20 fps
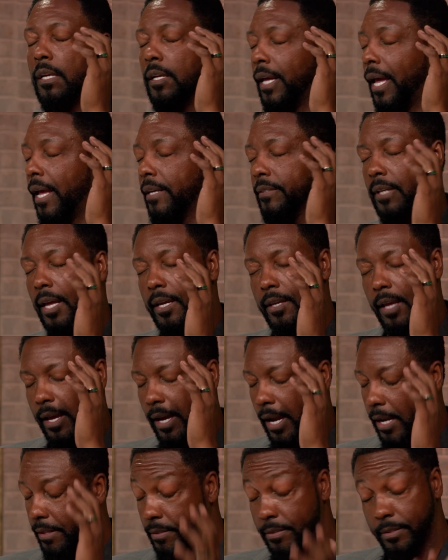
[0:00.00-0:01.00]
I
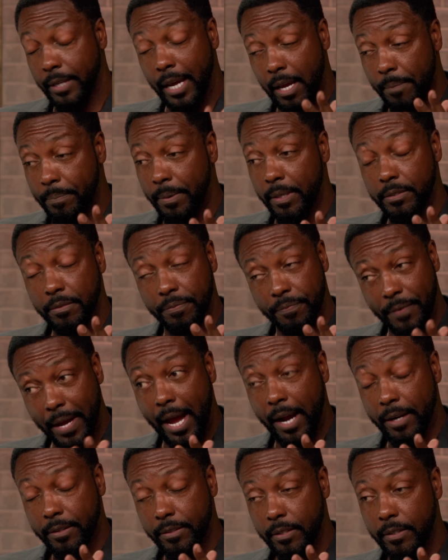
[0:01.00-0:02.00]
hate to say it, but it's a
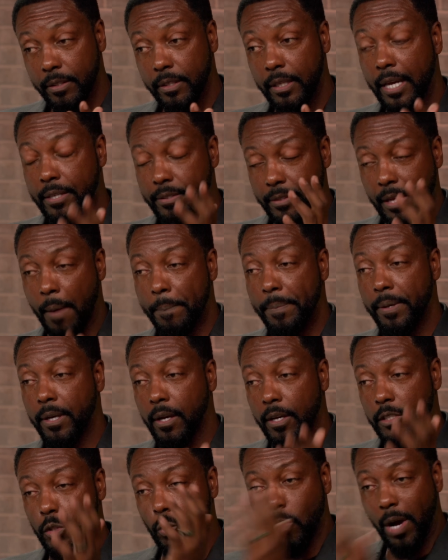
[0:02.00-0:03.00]
fact. It's not
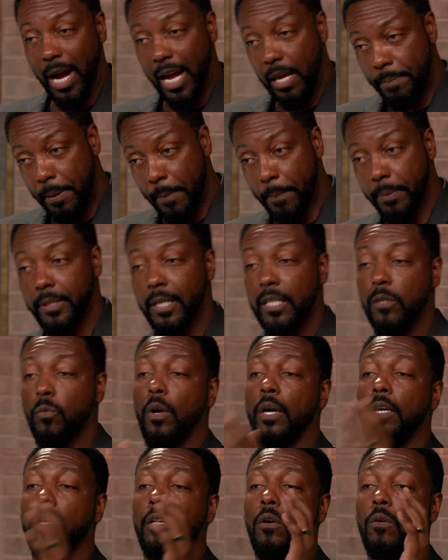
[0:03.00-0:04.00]
because white people didn't
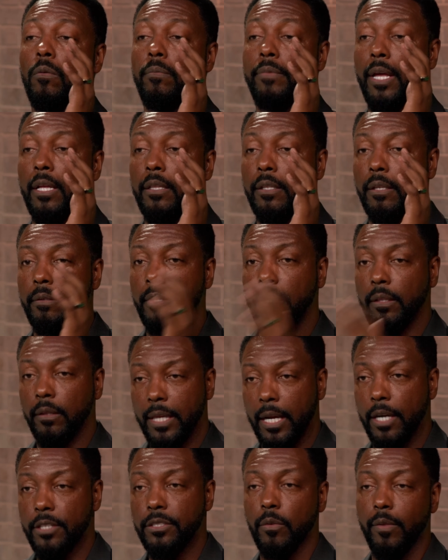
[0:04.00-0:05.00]
want to know that,
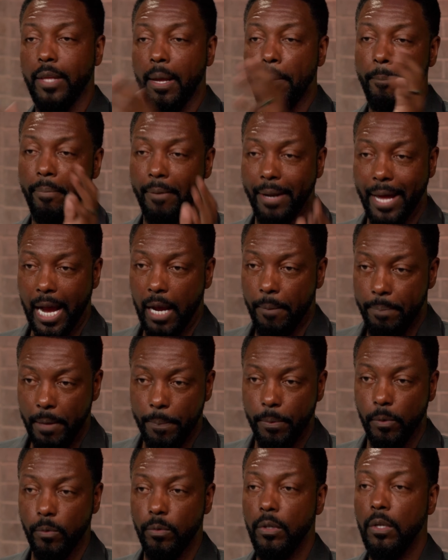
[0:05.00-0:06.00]
let us know that black
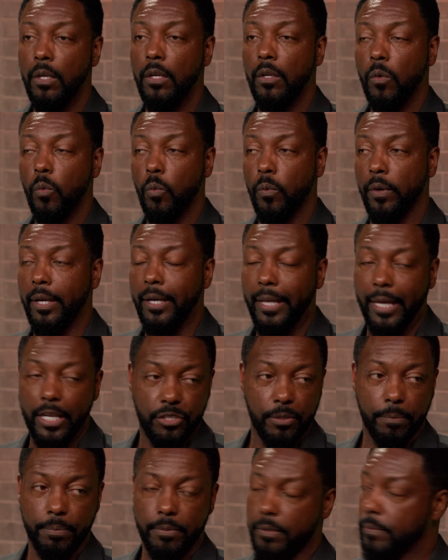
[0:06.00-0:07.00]
people were in
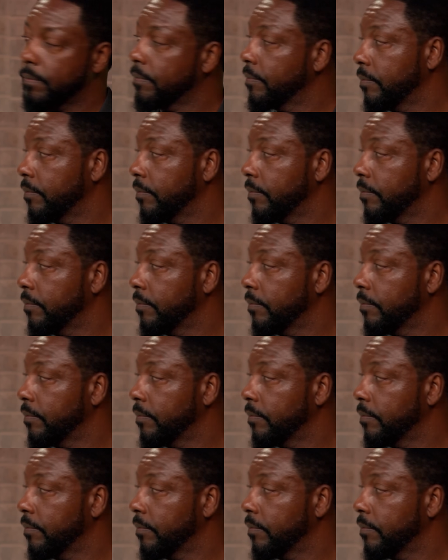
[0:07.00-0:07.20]
Egypt.